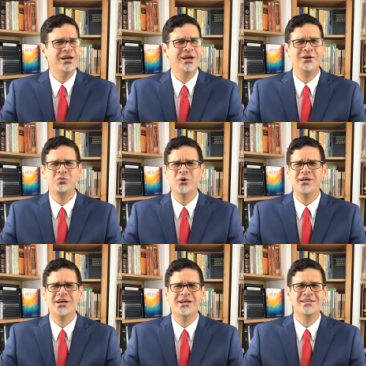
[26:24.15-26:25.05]
and we
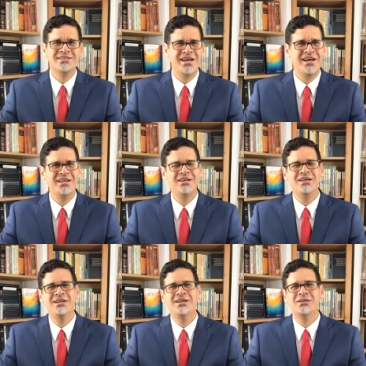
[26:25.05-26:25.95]
get
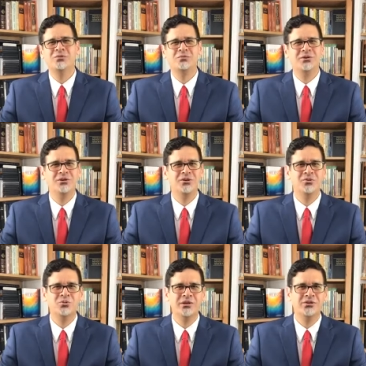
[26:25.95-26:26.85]
excited, and you know
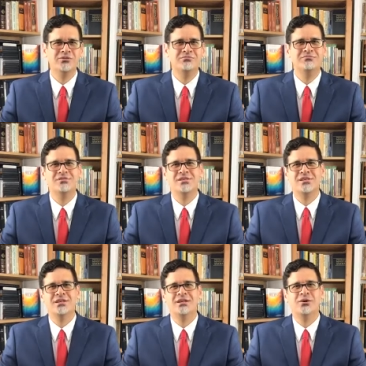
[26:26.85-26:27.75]
we
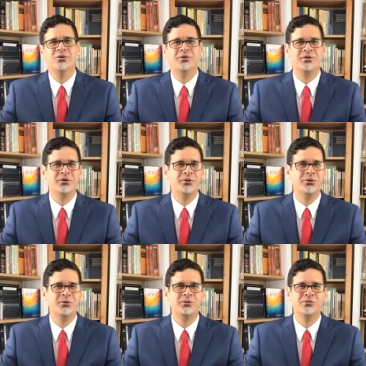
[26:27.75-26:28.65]
see or
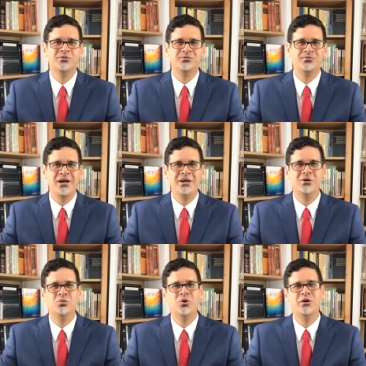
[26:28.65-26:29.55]
throw
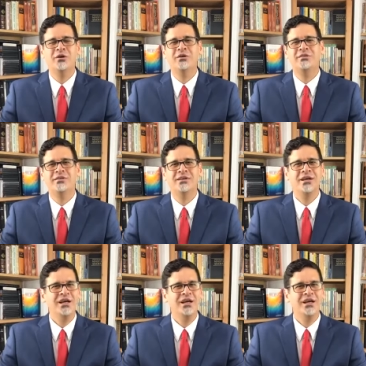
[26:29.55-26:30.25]
fireworks, and